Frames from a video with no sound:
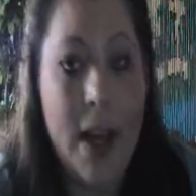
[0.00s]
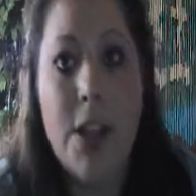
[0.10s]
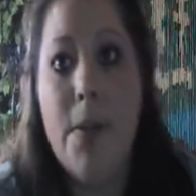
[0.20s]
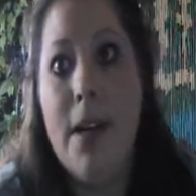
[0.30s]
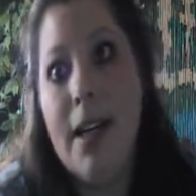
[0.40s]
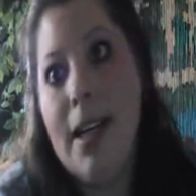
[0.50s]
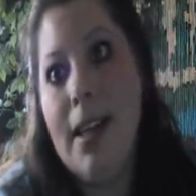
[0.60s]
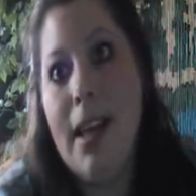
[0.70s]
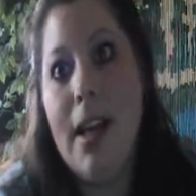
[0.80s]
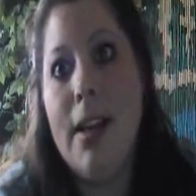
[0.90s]
just wanted to
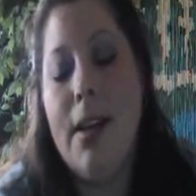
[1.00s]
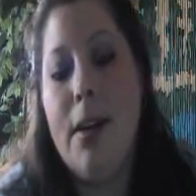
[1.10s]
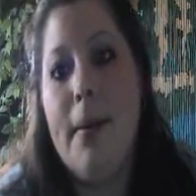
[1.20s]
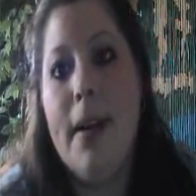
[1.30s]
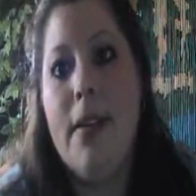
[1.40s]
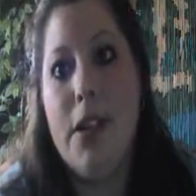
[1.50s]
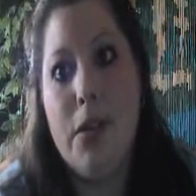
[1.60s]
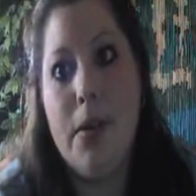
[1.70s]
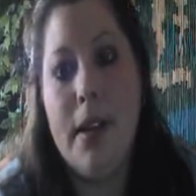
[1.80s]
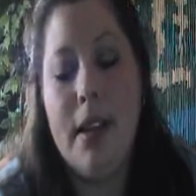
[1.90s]
get that clear about the
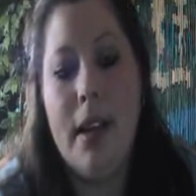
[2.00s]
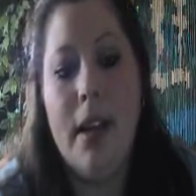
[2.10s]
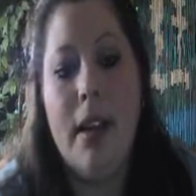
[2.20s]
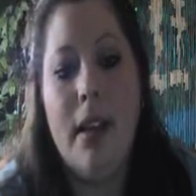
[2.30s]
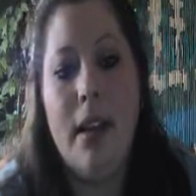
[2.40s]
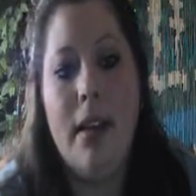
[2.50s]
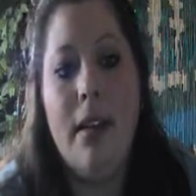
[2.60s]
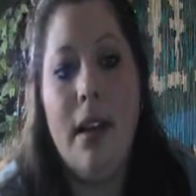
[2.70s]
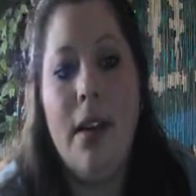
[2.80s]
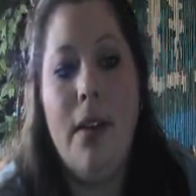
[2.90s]
jewelry thing, and to
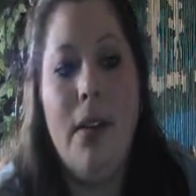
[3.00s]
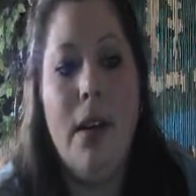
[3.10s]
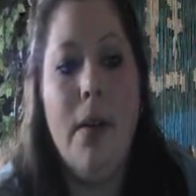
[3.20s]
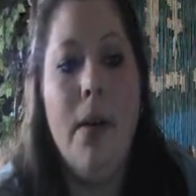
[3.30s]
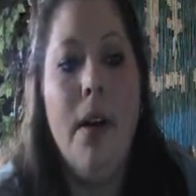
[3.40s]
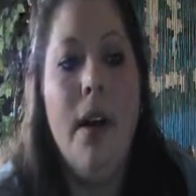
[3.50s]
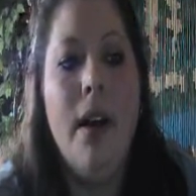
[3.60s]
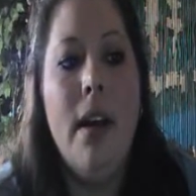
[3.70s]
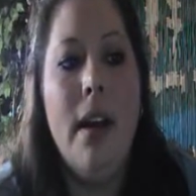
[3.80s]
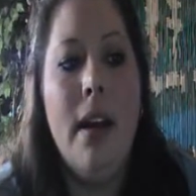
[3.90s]
tell you, you know,
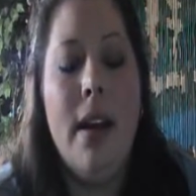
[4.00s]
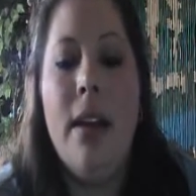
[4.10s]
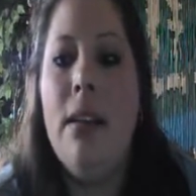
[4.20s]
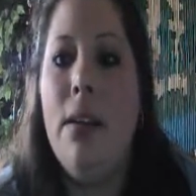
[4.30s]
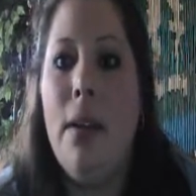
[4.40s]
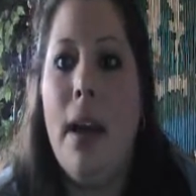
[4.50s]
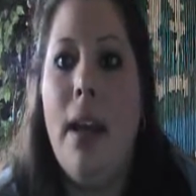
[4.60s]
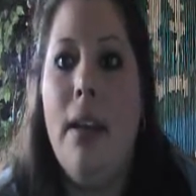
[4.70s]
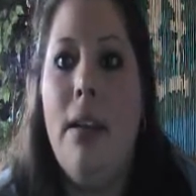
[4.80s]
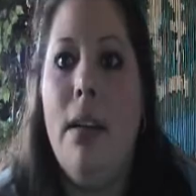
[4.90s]
it is
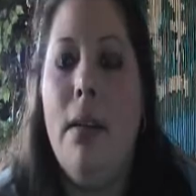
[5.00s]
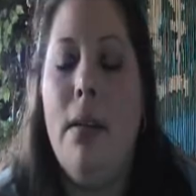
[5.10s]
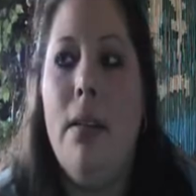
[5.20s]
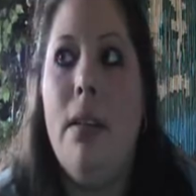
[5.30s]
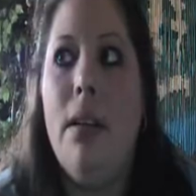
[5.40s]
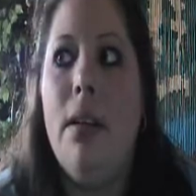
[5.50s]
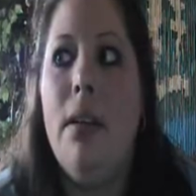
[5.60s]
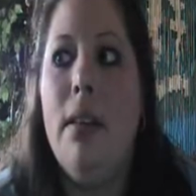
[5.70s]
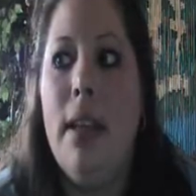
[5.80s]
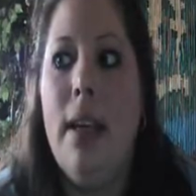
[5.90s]
okay to
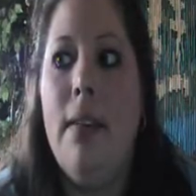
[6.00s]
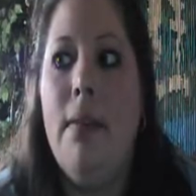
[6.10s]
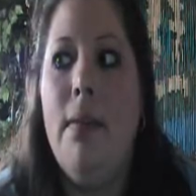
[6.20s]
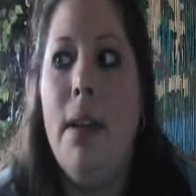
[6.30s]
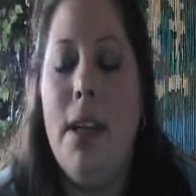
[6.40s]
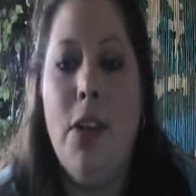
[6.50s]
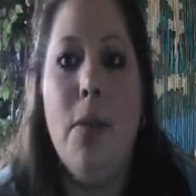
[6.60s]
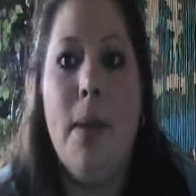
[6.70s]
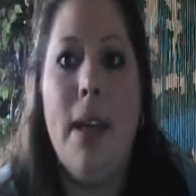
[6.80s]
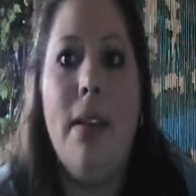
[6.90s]
live in
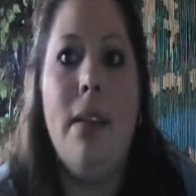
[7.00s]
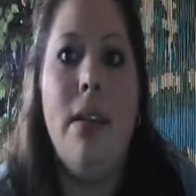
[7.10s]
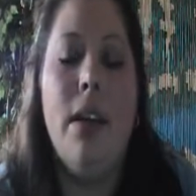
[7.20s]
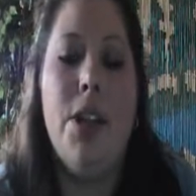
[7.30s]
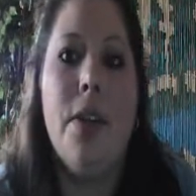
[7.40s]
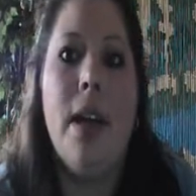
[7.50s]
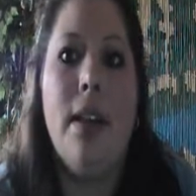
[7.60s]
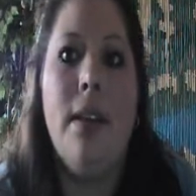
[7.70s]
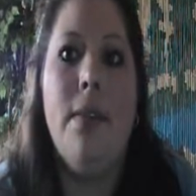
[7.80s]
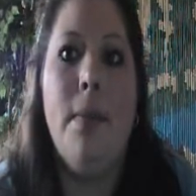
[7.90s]
your means and not try to
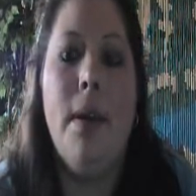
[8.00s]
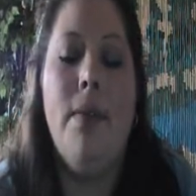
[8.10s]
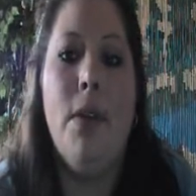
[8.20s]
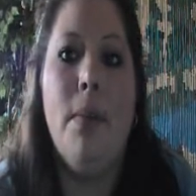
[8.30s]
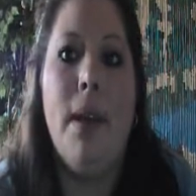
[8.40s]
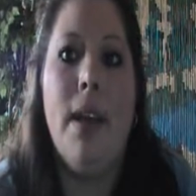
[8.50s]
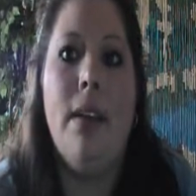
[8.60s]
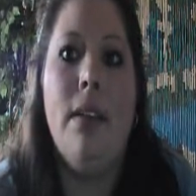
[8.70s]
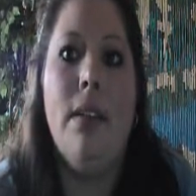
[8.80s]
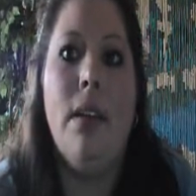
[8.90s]
live above your
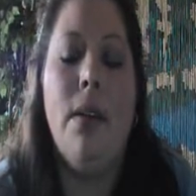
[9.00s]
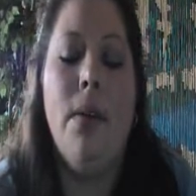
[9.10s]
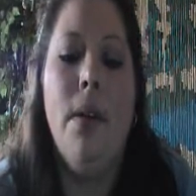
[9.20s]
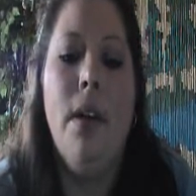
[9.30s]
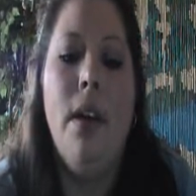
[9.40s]
means. So,